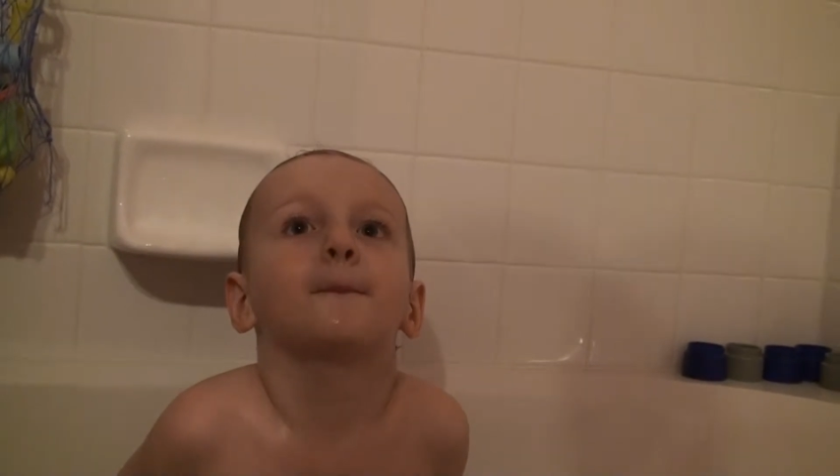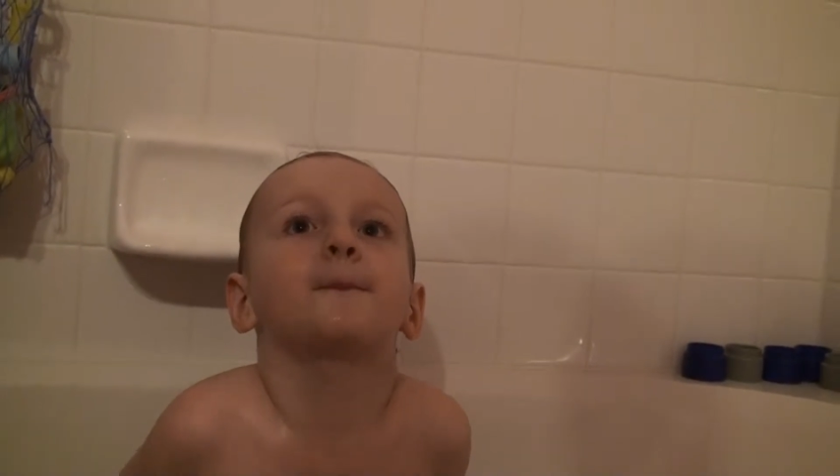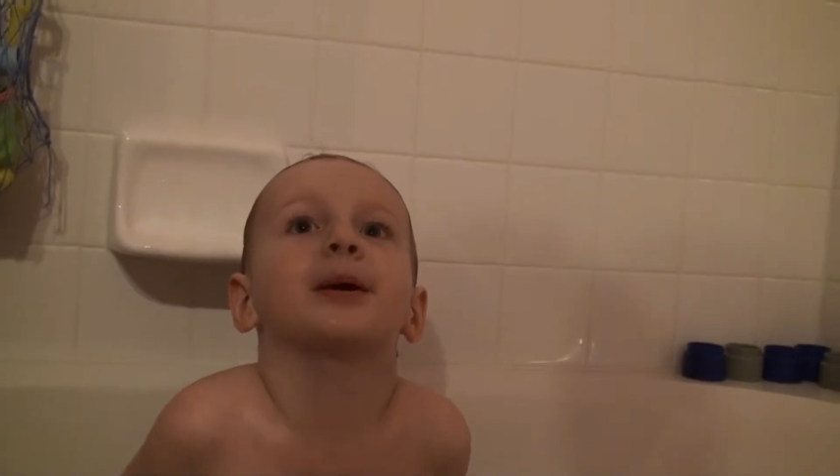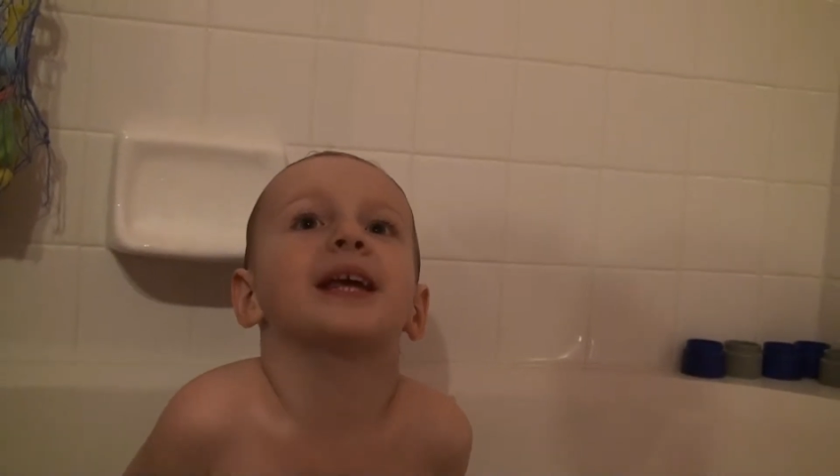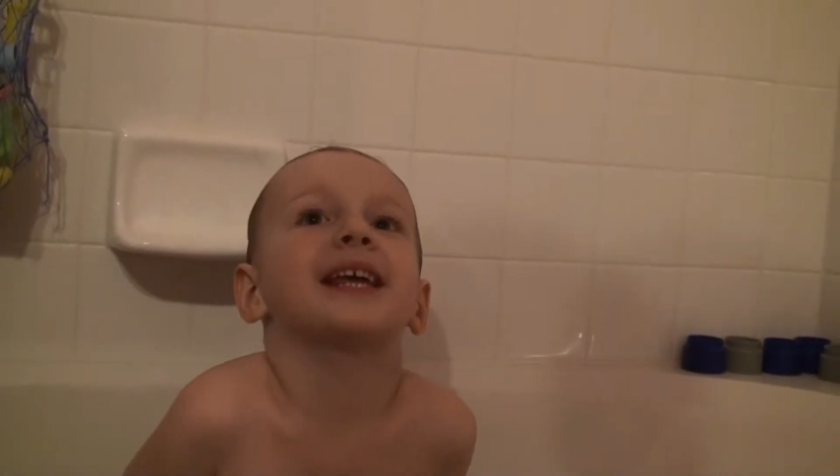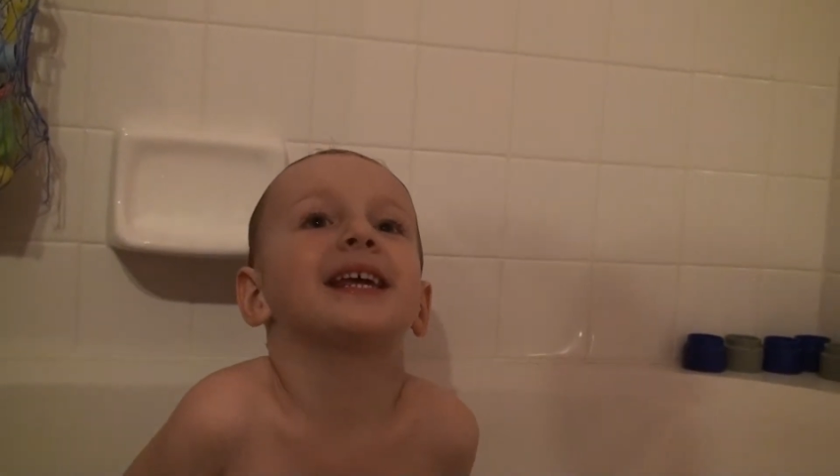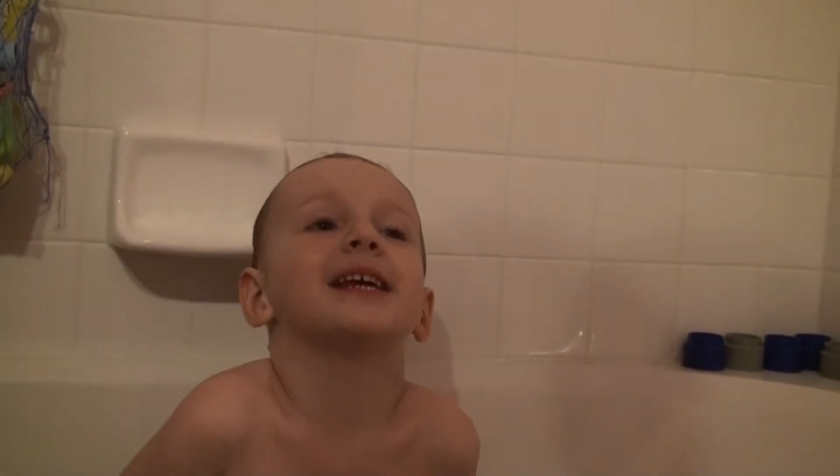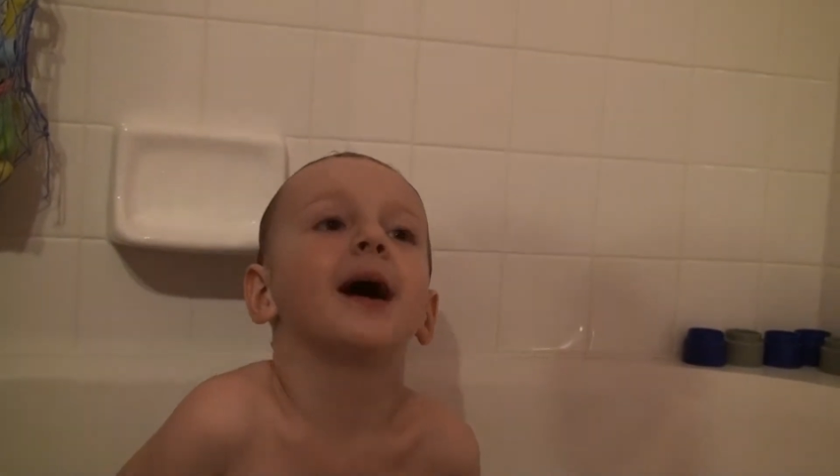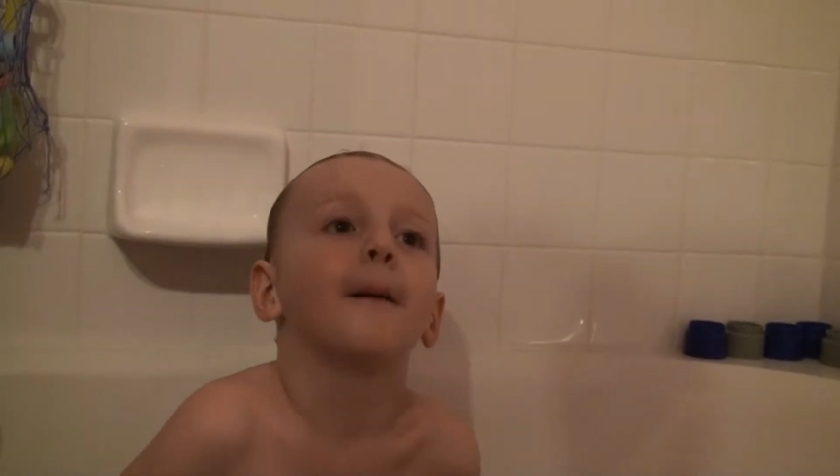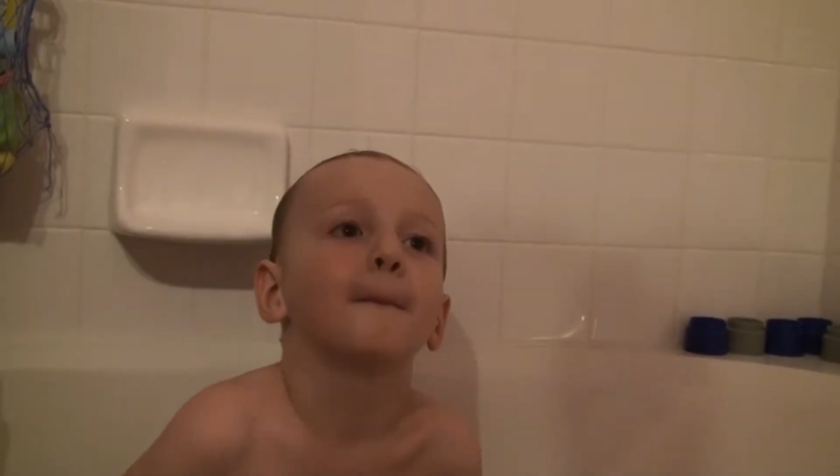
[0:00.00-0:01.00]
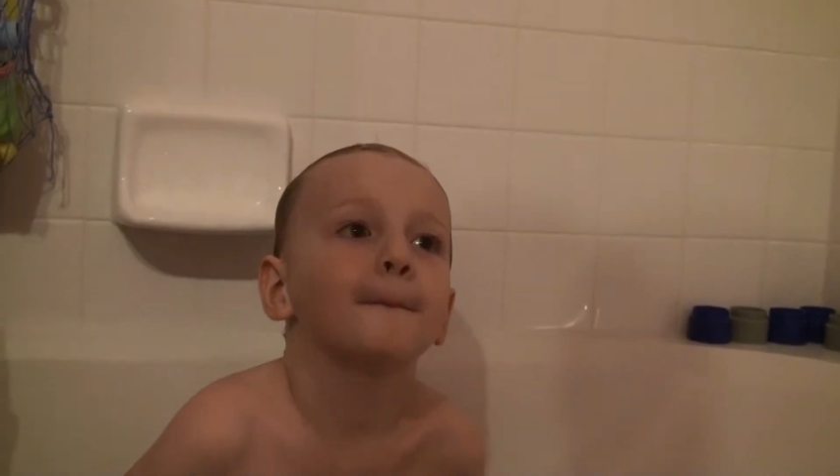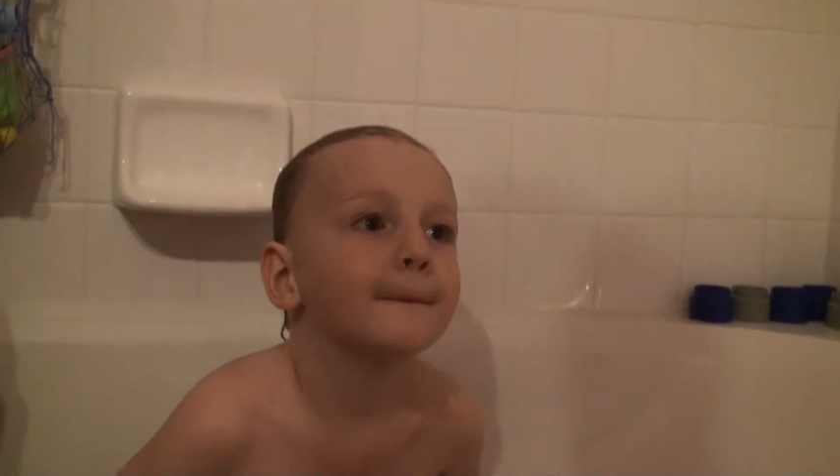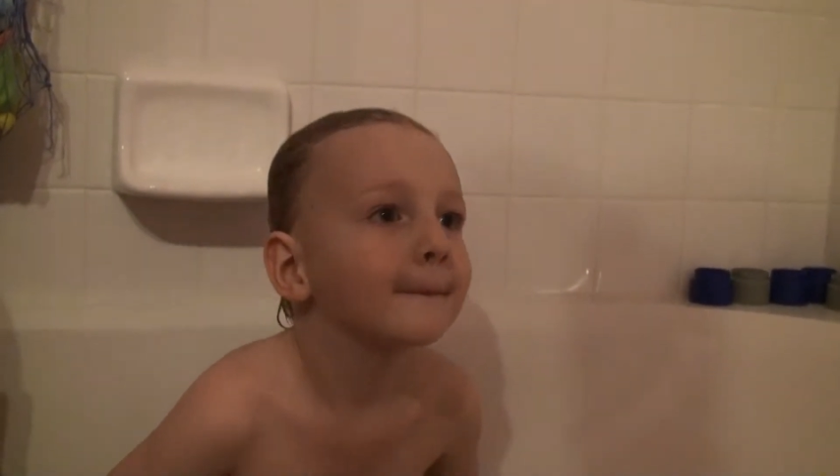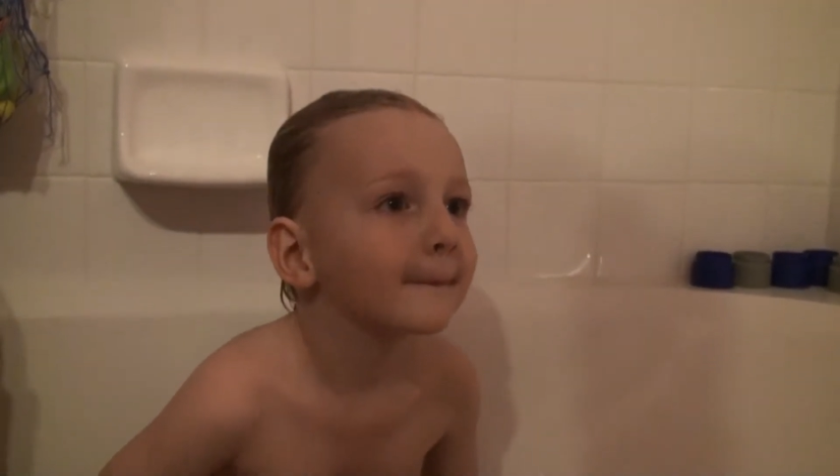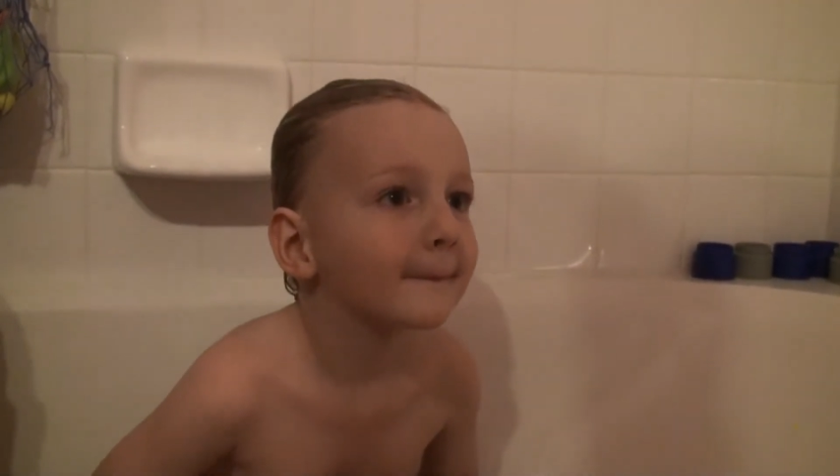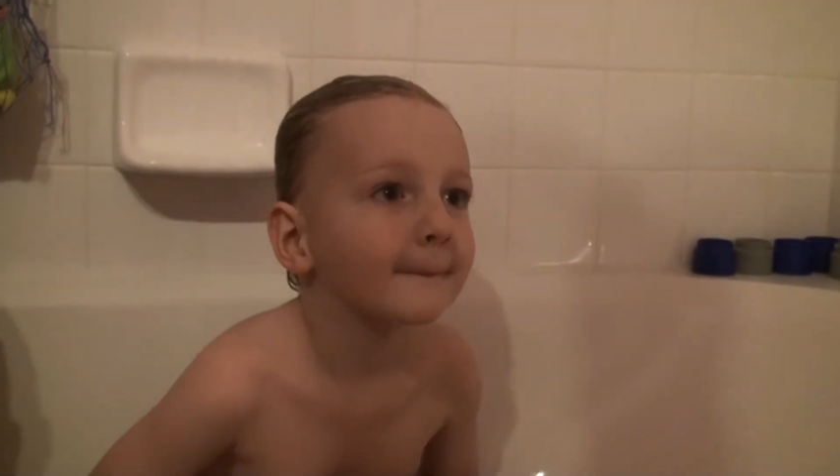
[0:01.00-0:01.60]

P. Yep. P.